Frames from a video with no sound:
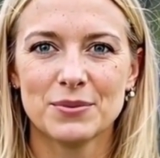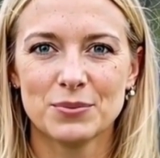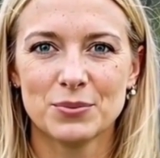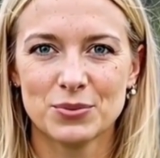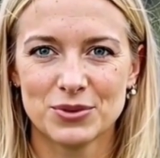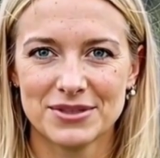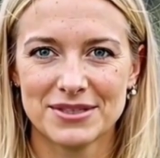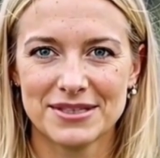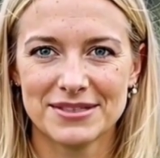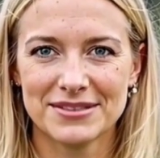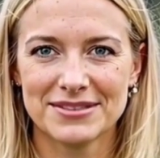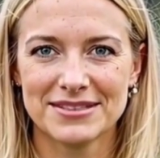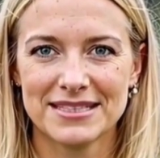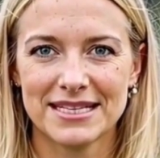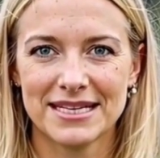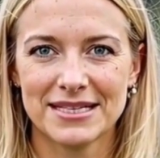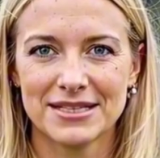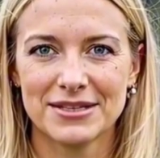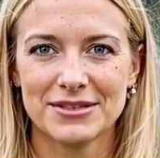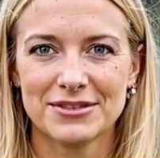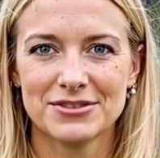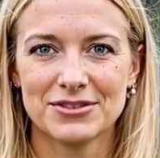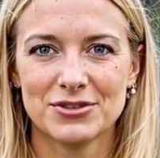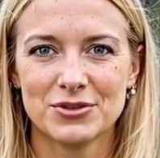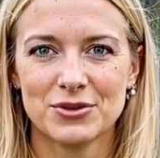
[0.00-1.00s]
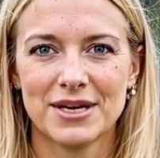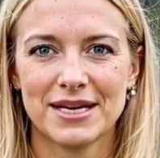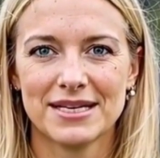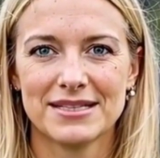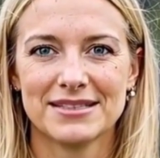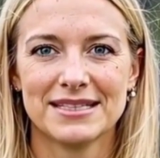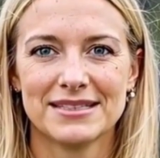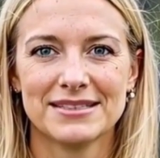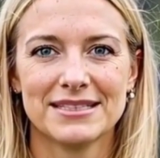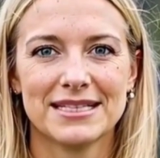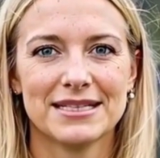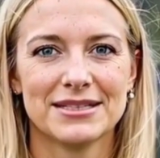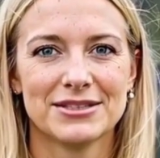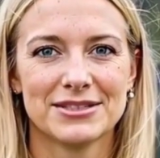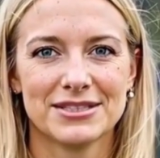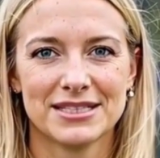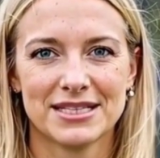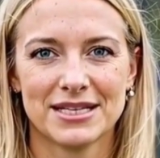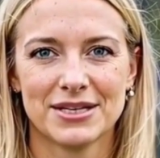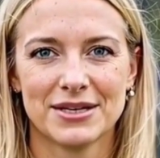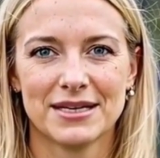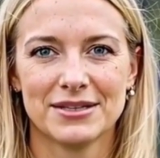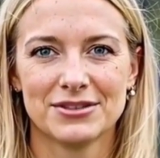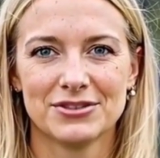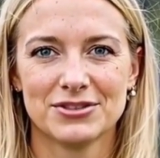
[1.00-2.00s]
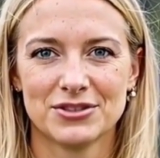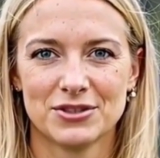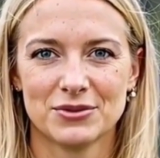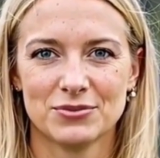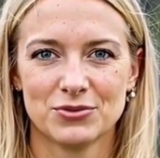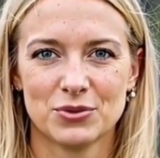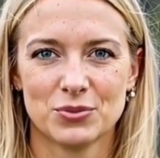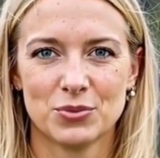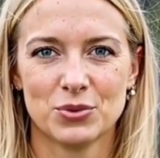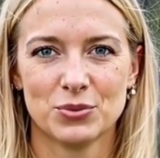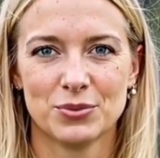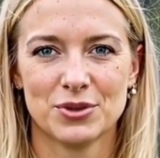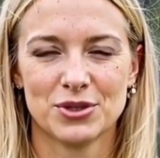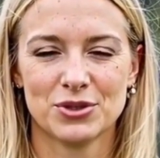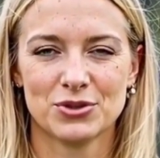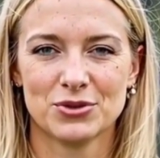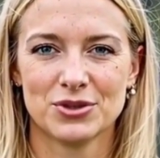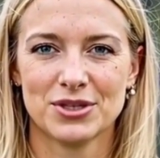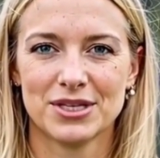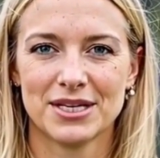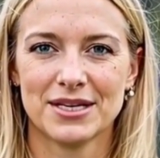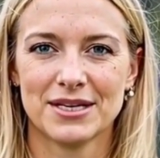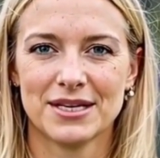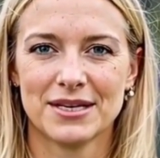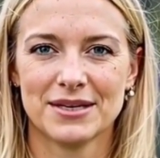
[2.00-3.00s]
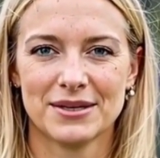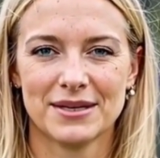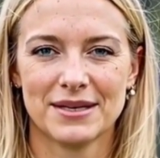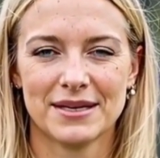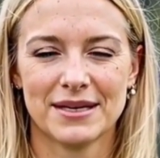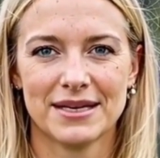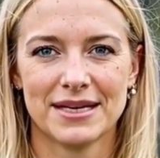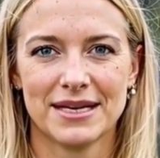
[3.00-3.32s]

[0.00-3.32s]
Within seconds, your SSH TLS server will be created,